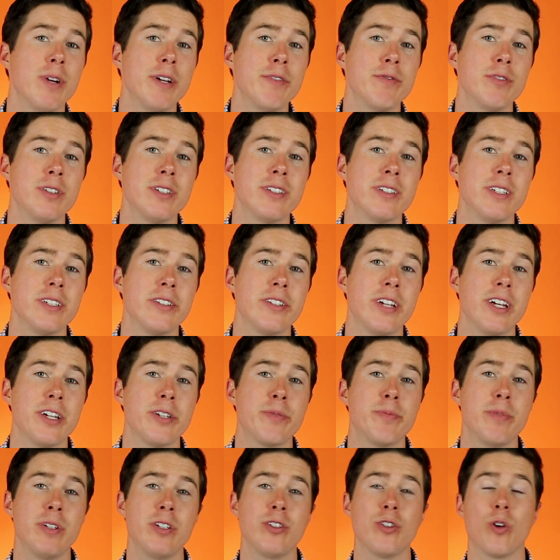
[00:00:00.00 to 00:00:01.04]
referenced
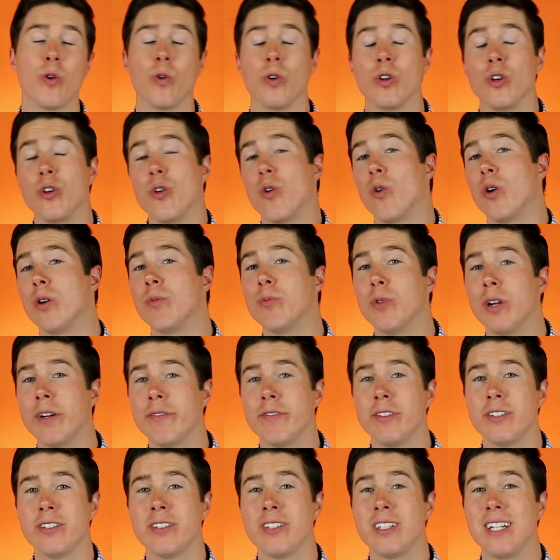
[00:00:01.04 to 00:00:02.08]
assessments or norm
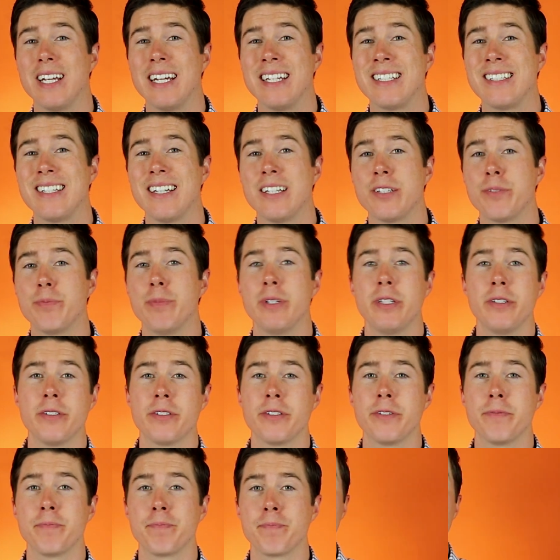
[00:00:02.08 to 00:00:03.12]
reference assessments.